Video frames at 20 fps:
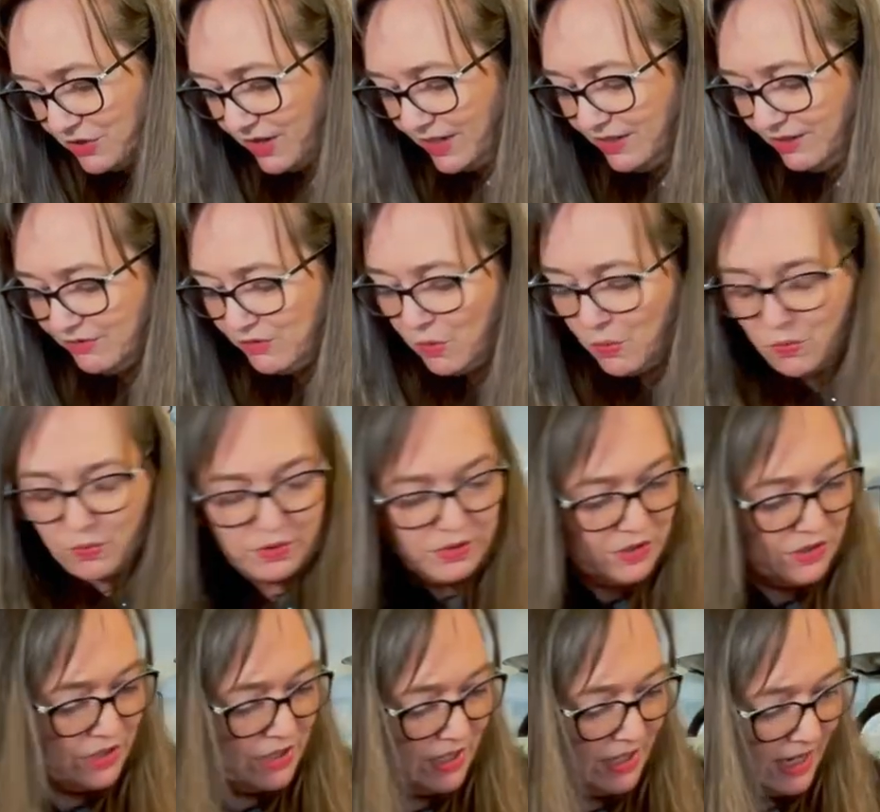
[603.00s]
tray, of
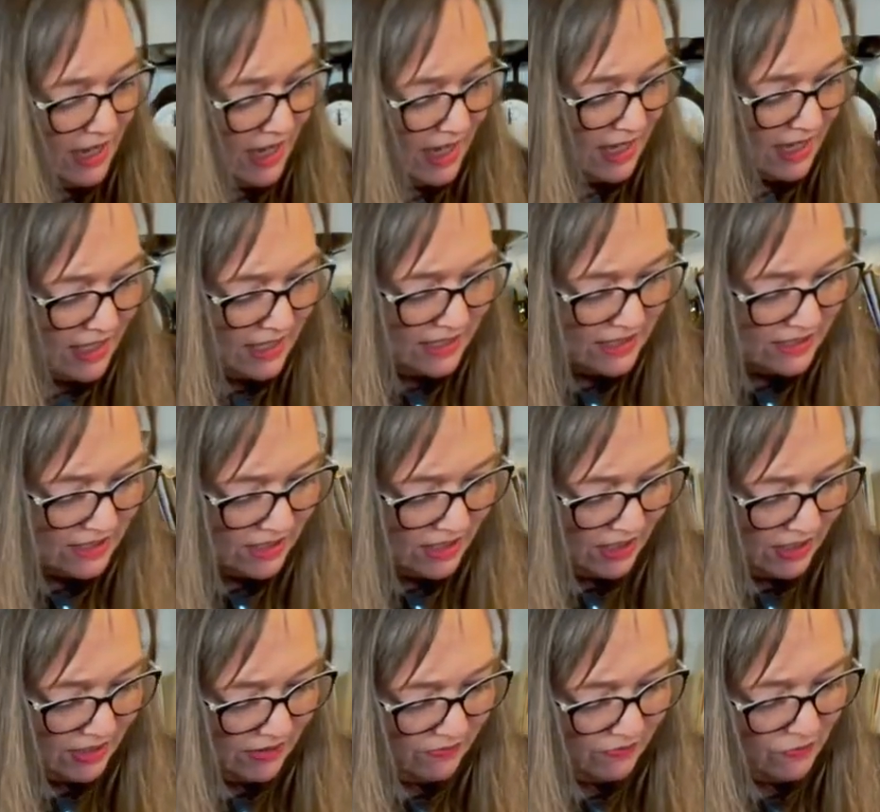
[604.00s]
course, is
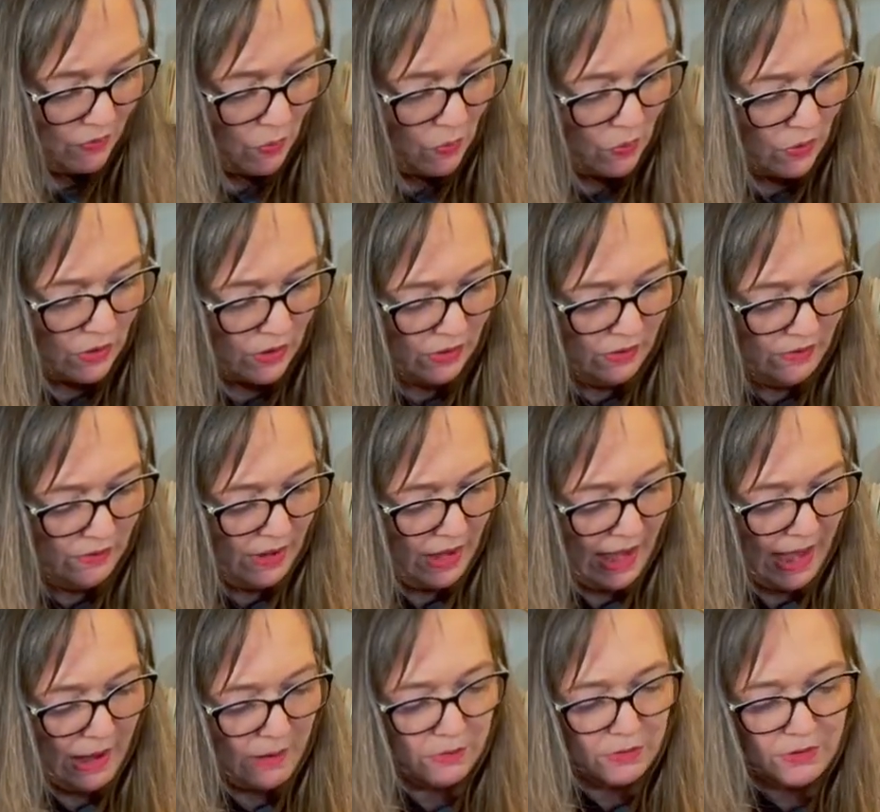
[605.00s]
for
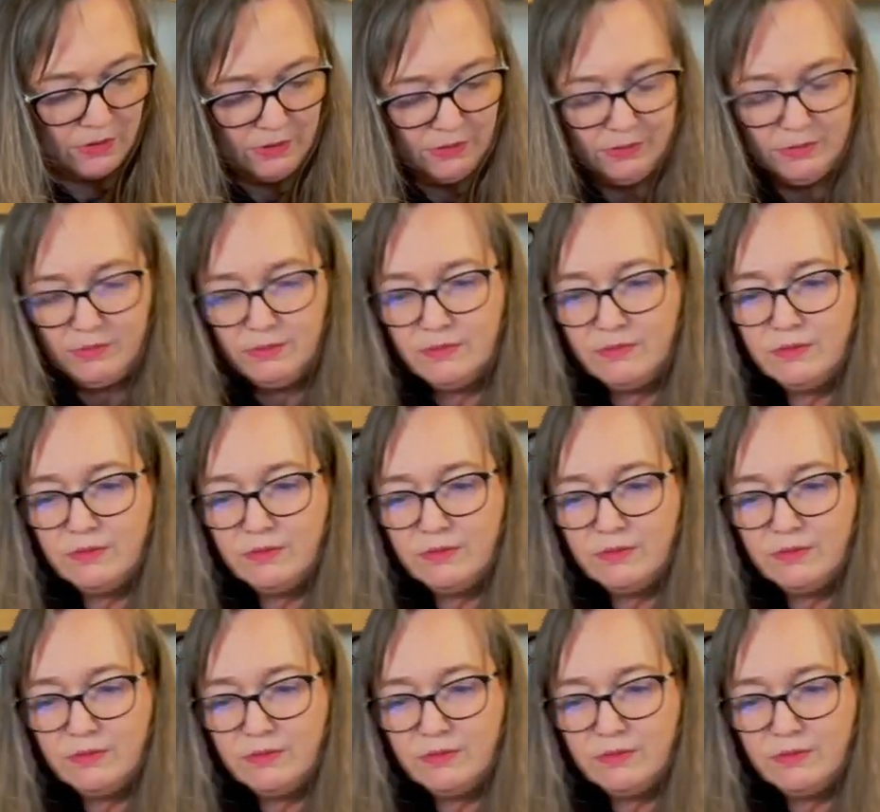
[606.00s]
our